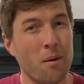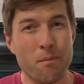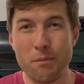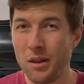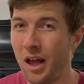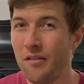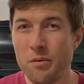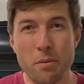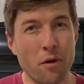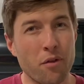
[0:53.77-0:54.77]
Loved
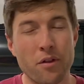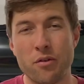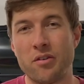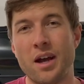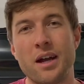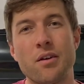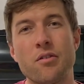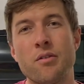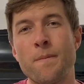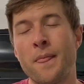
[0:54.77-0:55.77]
both of those
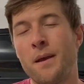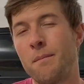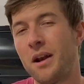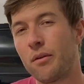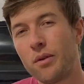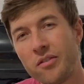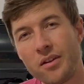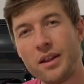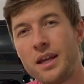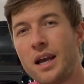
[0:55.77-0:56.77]
tires. But I
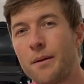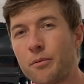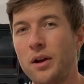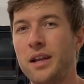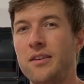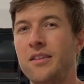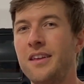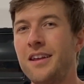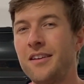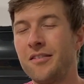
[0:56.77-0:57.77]
recently upgraded to
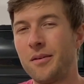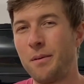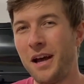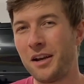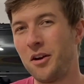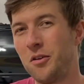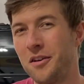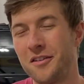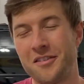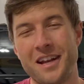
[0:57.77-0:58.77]
these
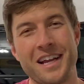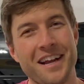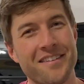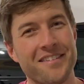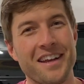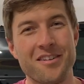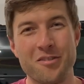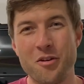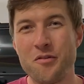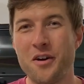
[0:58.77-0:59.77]
Patagonias, and I gotta say,
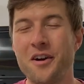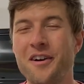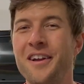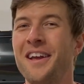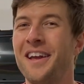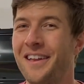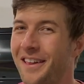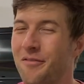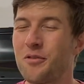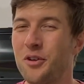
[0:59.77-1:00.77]
so far,
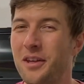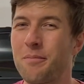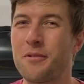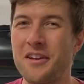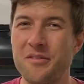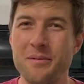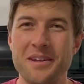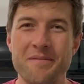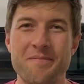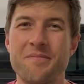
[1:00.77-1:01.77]
they've really impressed me.
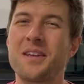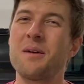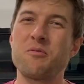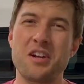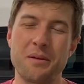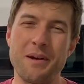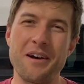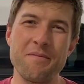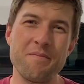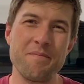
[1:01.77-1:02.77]
Come check them
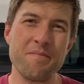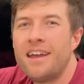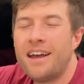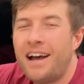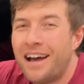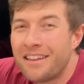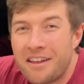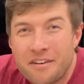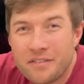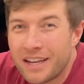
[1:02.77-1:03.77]
out. I
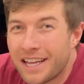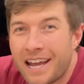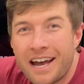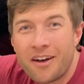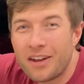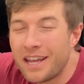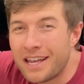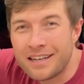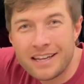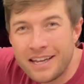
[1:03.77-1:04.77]
love getting out
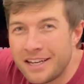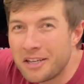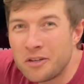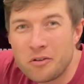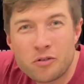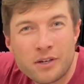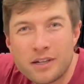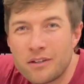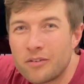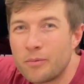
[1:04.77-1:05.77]
and hitting new
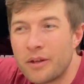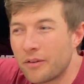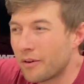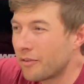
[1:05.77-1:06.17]
trails, whether it's